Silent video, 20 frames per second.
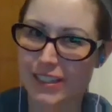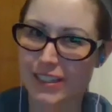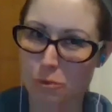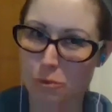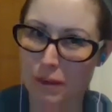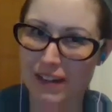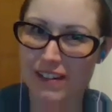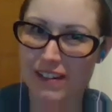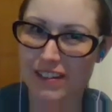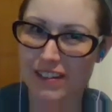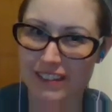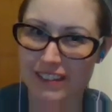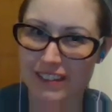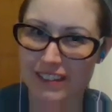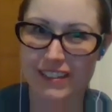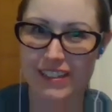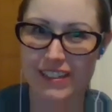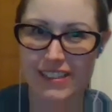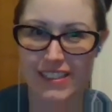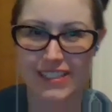weird.
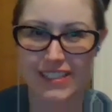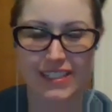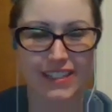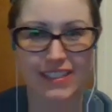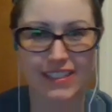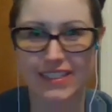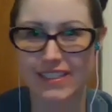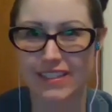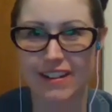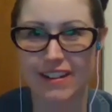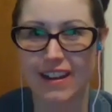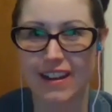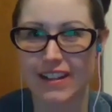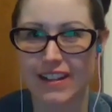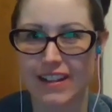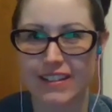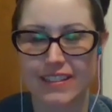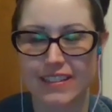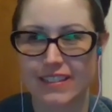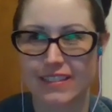It's
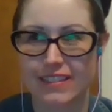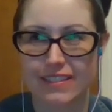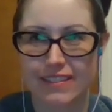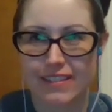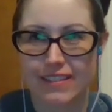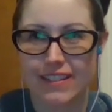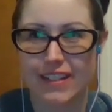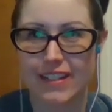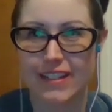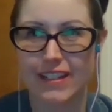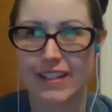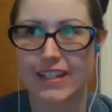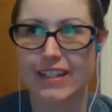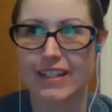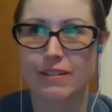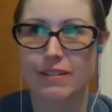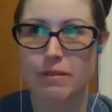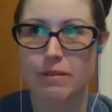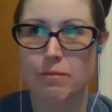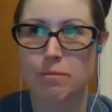not,
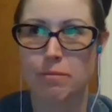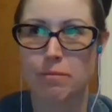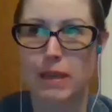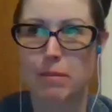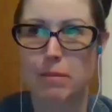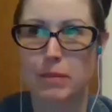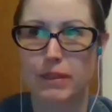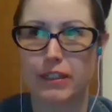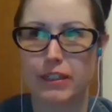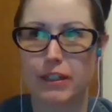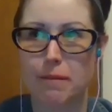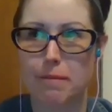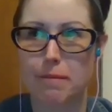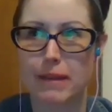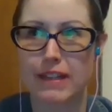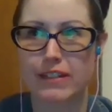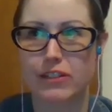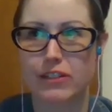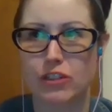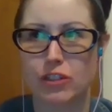people are
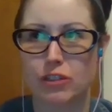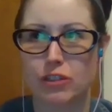meant